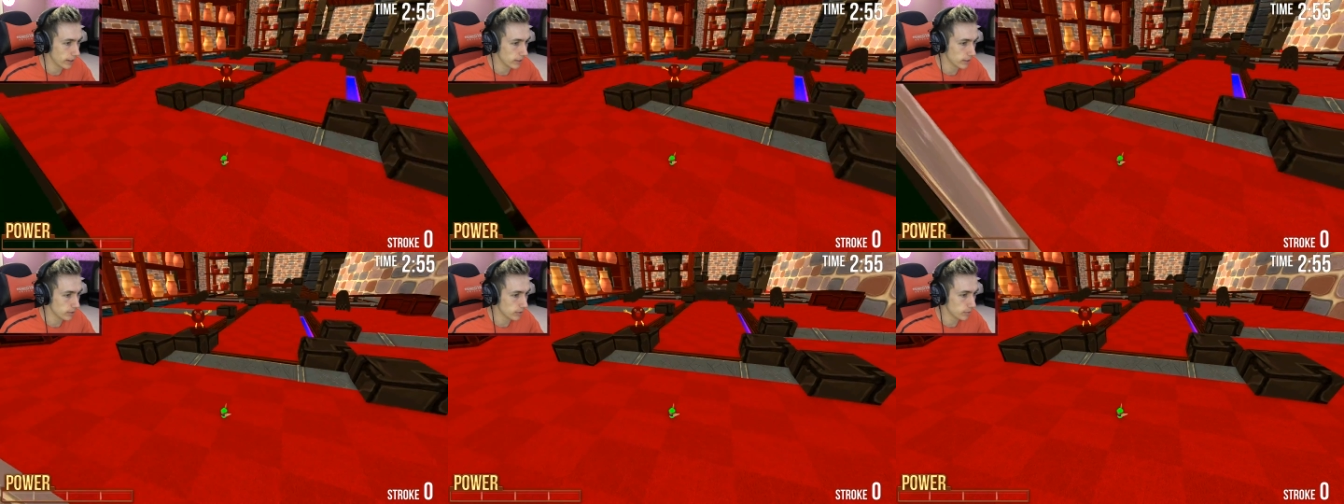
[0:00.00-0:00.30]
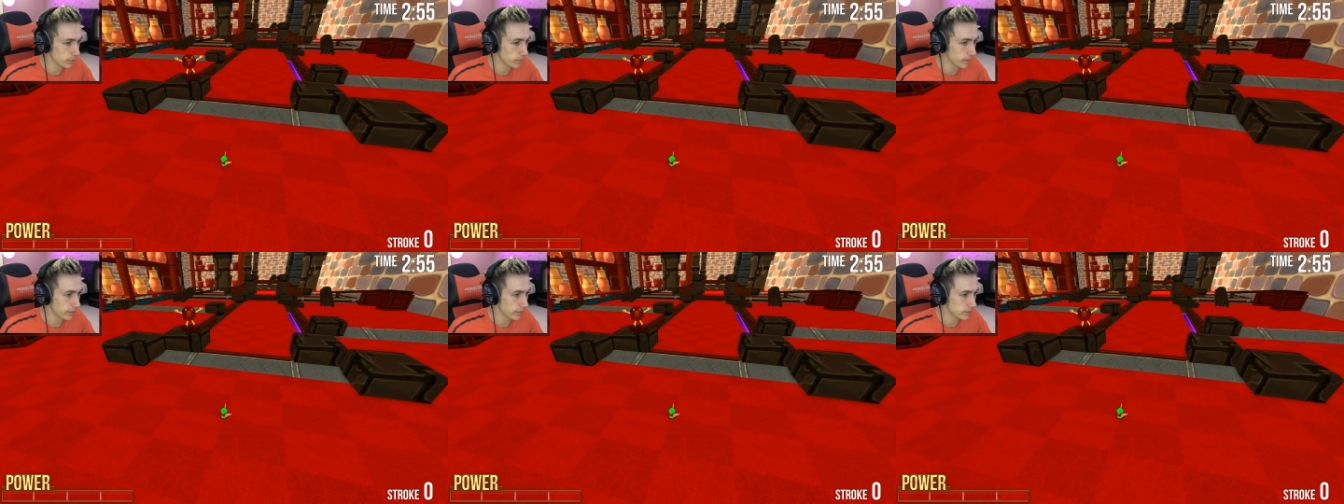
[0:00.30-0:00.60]
Wait, what?
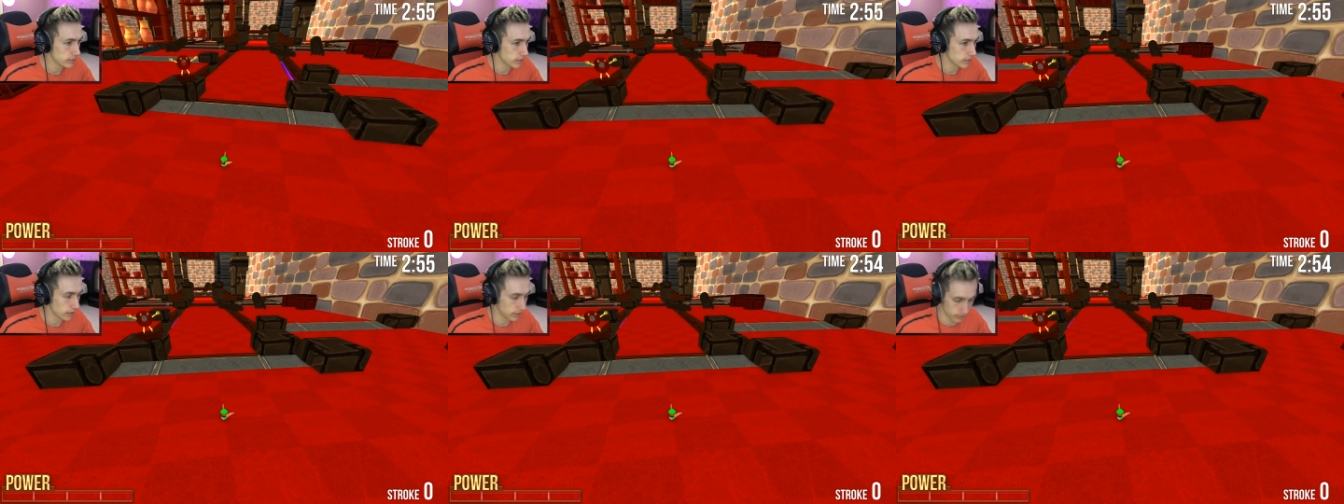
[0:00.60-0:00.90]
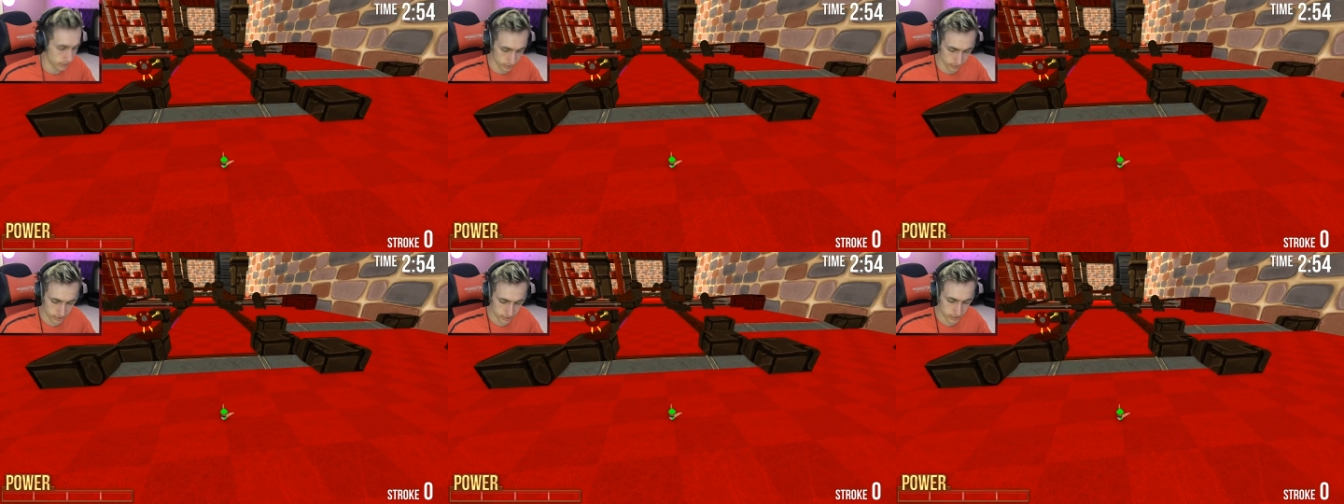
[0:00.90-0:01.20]
where is there's the a
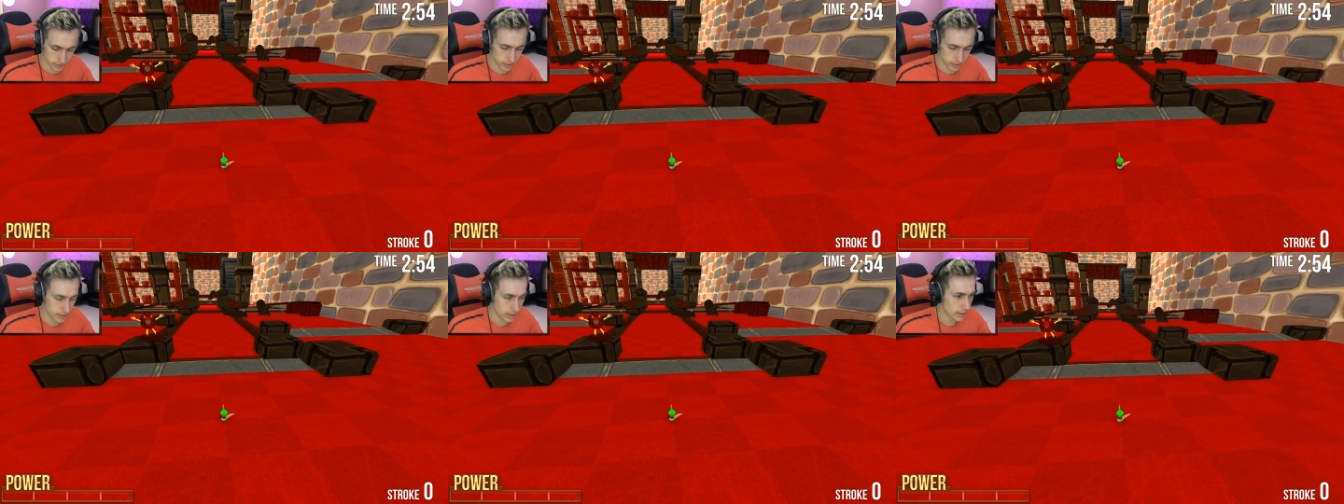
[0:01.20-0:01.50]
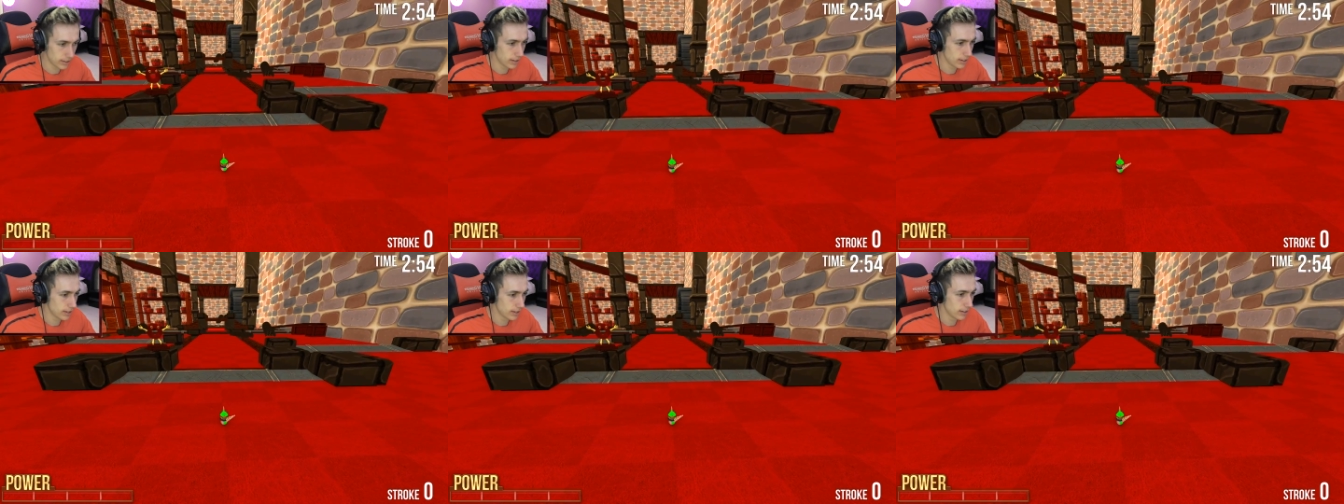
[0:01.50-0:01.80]
donut, roots?
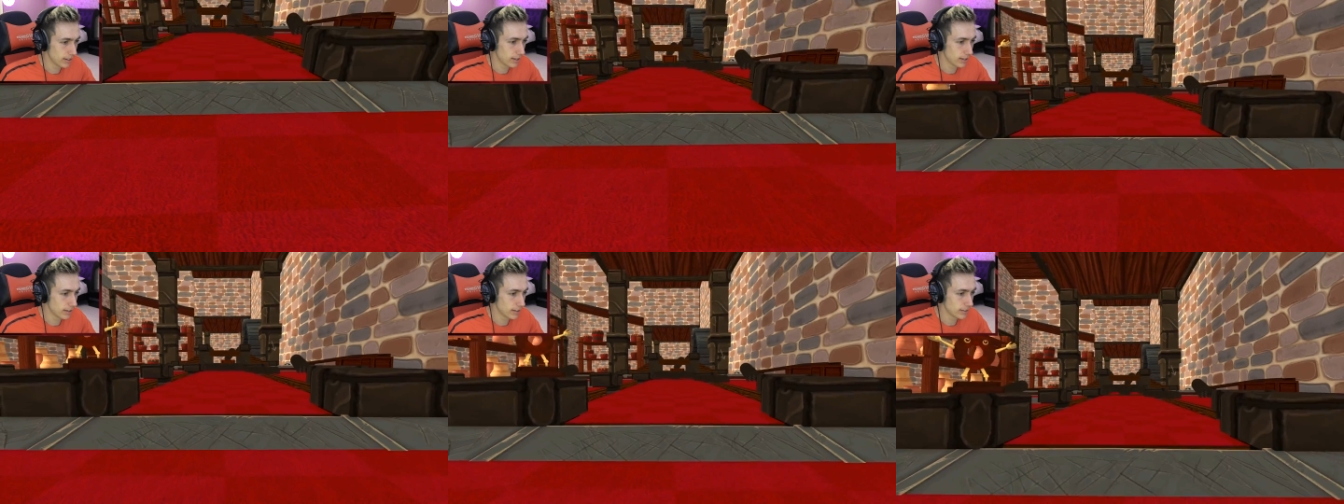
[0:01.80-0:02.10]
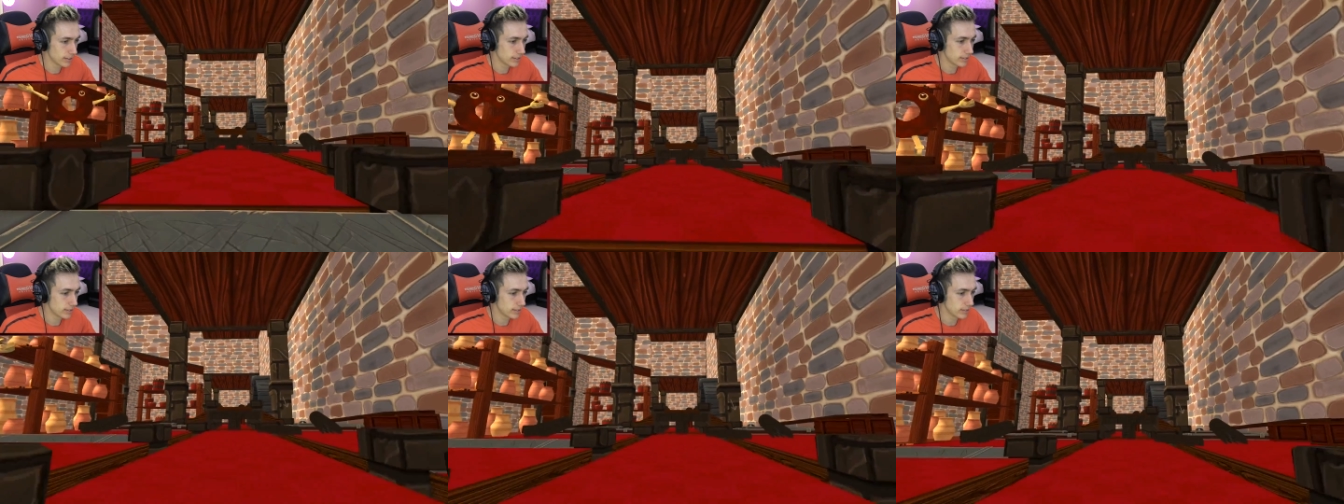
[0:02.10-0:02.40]
man?
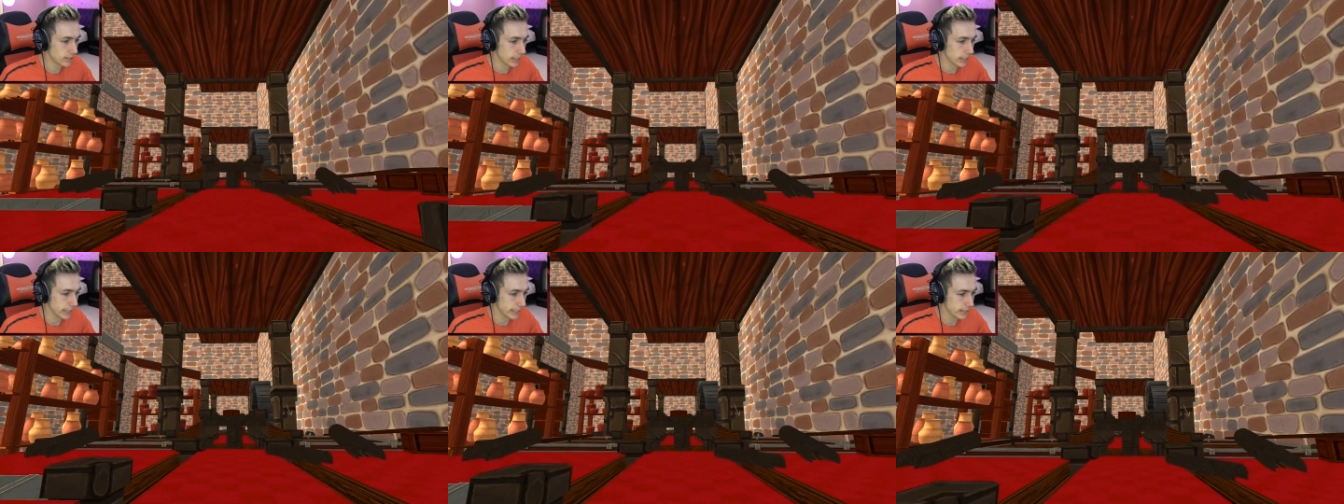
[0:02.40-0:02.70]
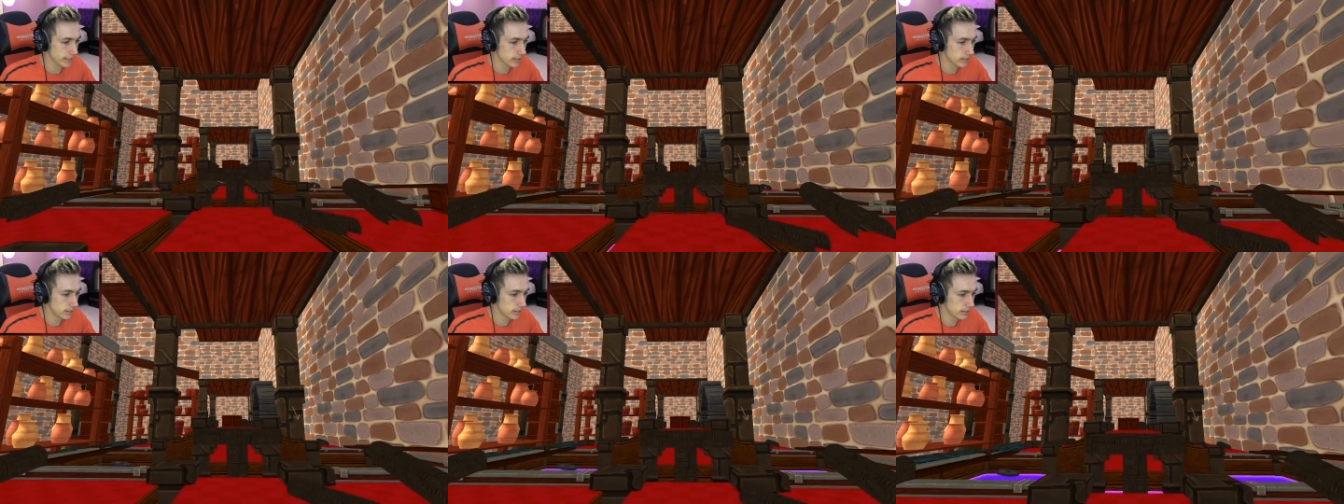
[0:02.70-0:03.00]
There's a C.
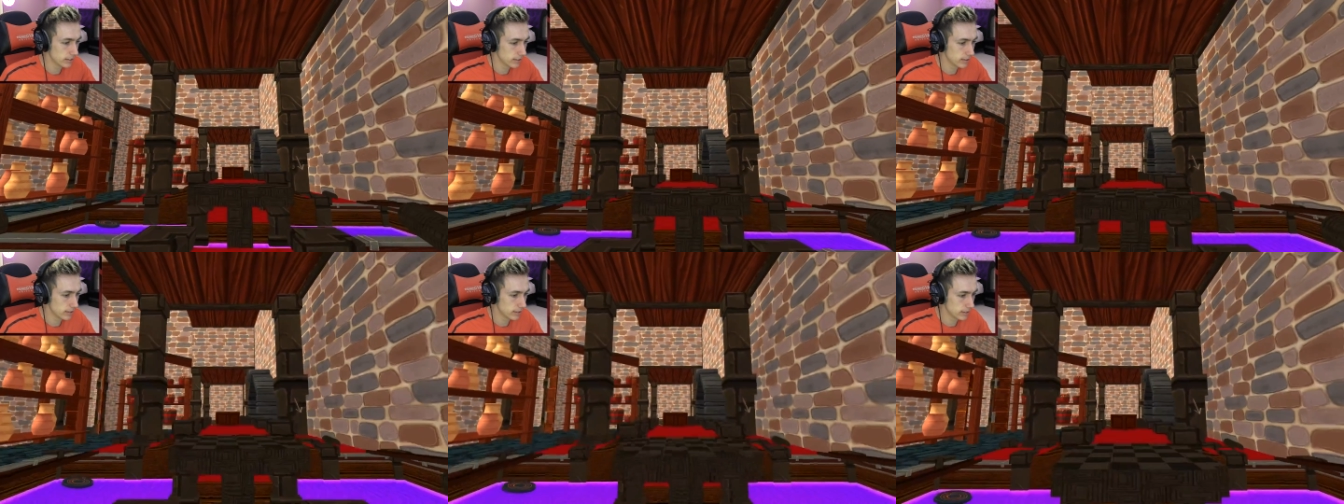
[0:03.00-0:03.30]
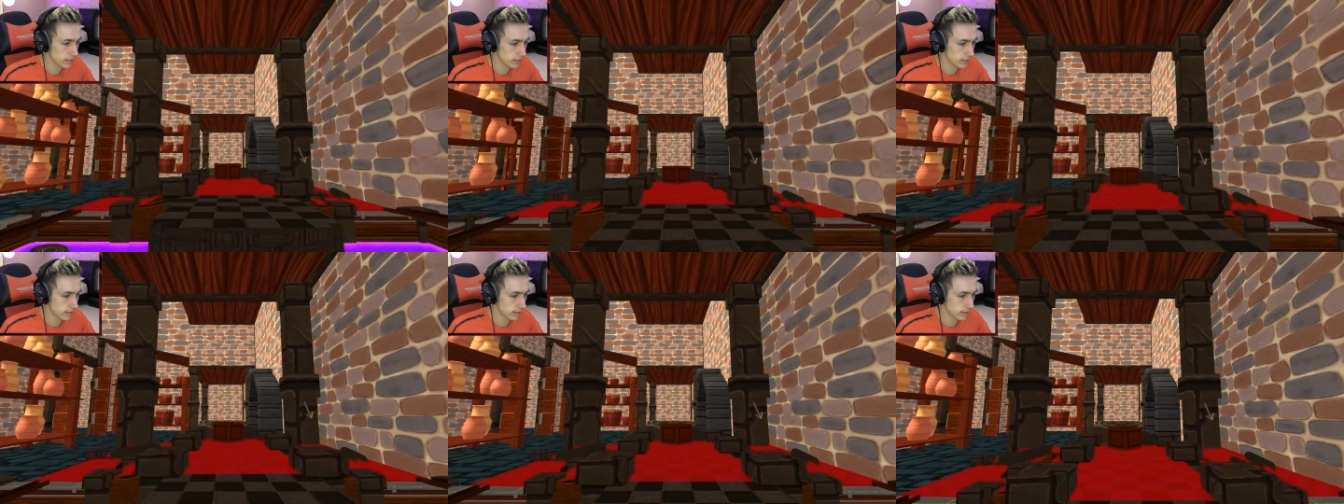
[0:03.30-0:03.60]
donut.
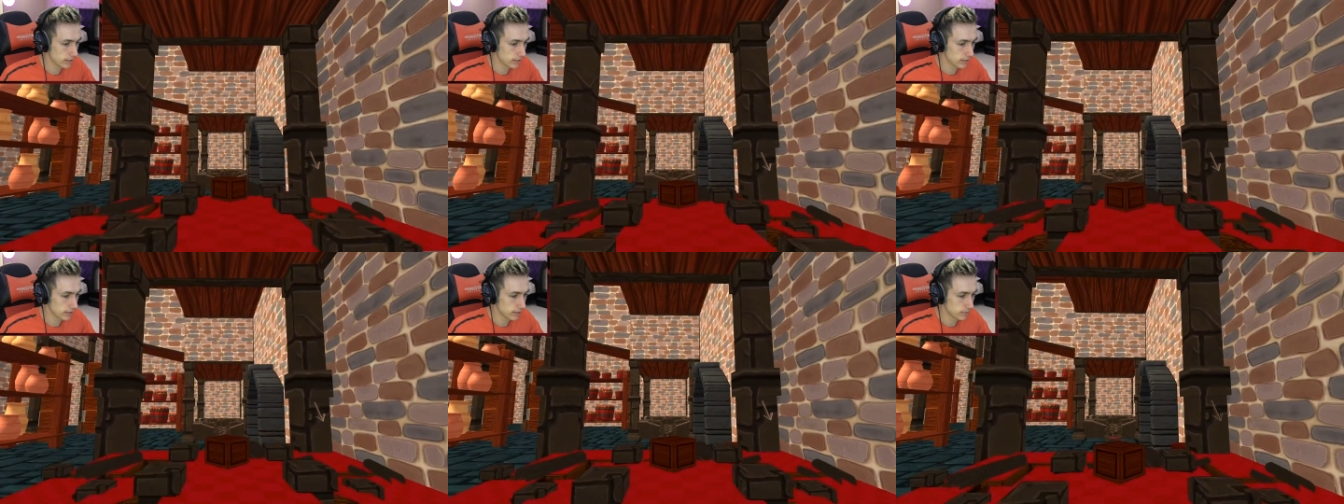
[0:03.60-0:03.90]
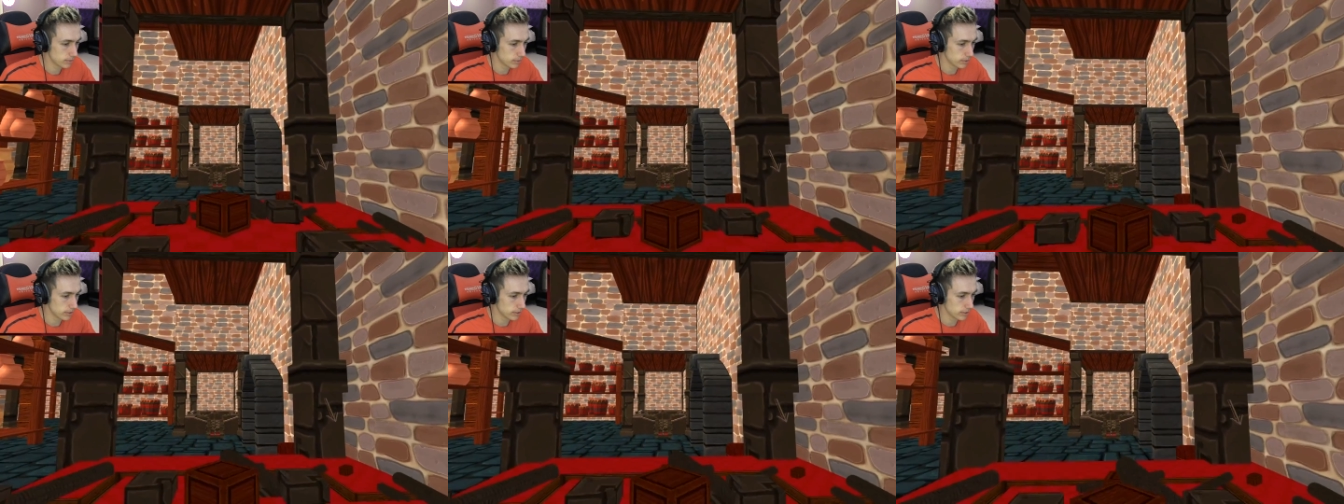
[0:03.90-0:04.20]
Where's the
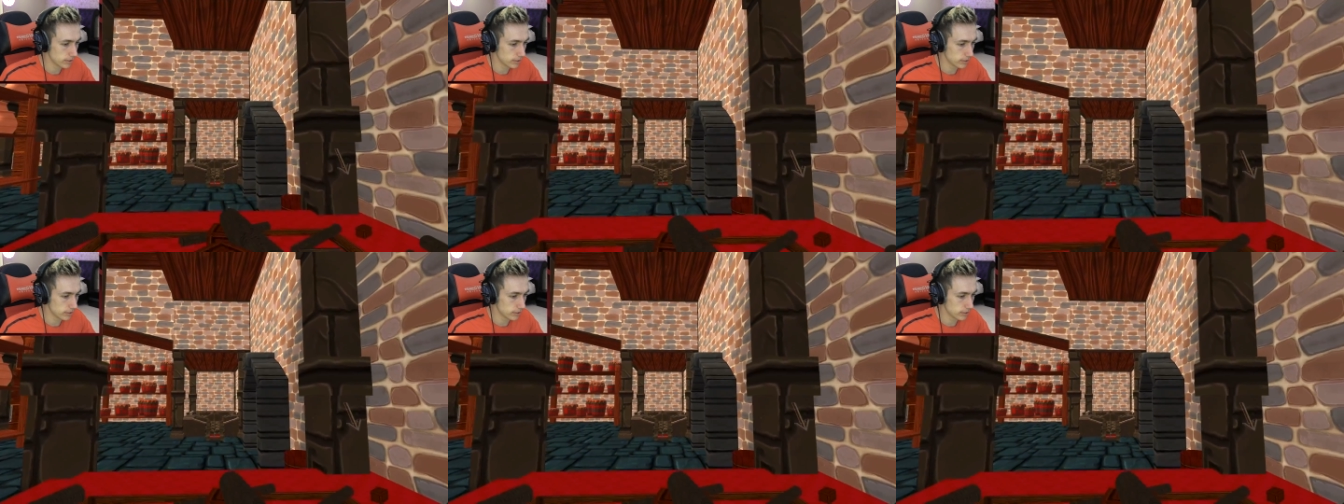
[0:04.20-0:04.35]
hole?